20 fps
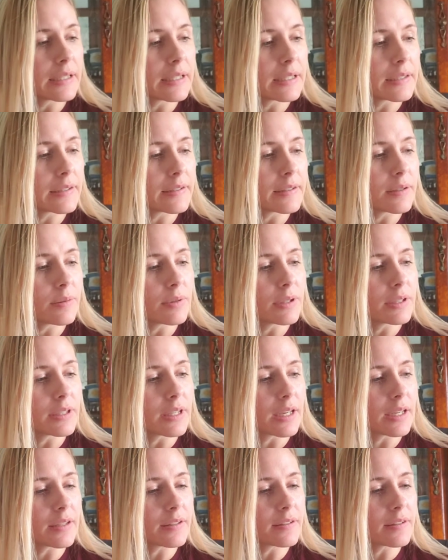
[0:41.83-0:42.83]
Let's see, what
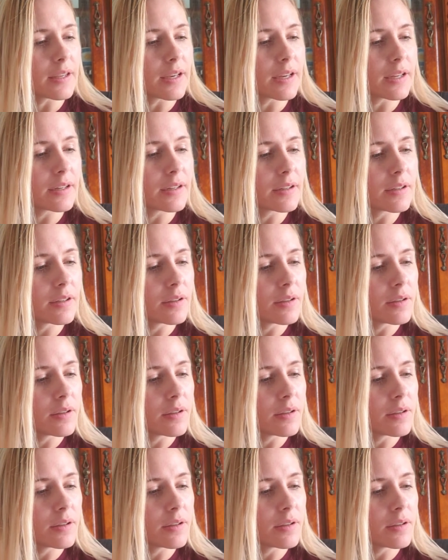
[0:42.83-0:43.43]
day is that?